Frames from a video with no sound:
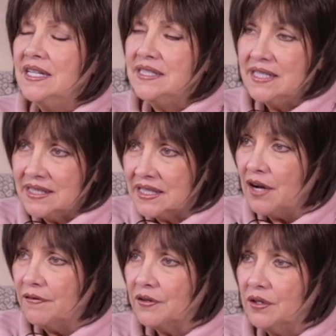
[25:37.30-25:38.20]

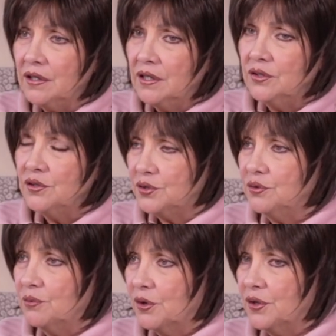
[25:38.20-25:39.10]
Discover your
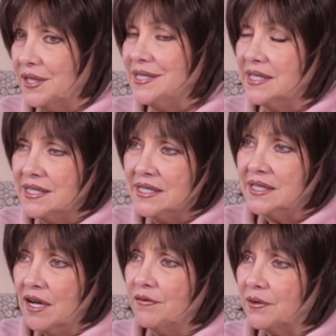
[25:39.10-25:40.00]
true worth is a
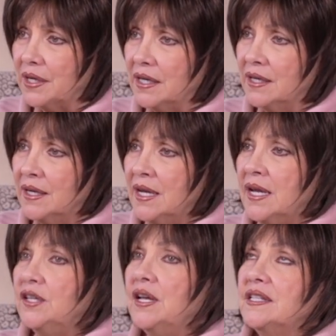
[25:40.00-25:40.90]
discovery.
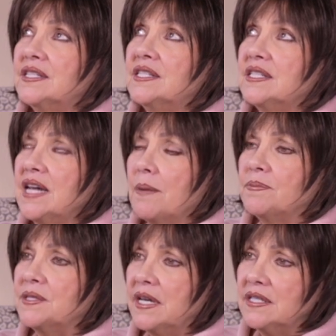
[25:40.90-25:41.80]
It's
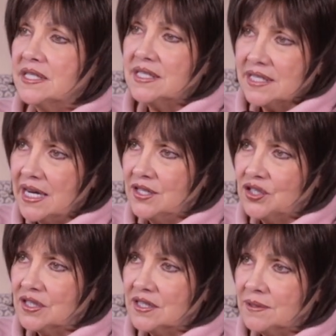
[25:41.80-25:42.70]
steps, it's
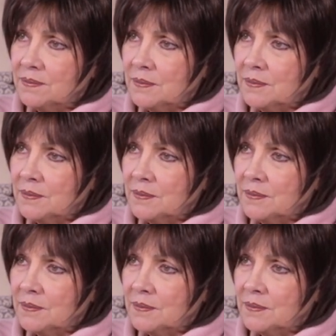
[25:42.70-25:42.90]
stages.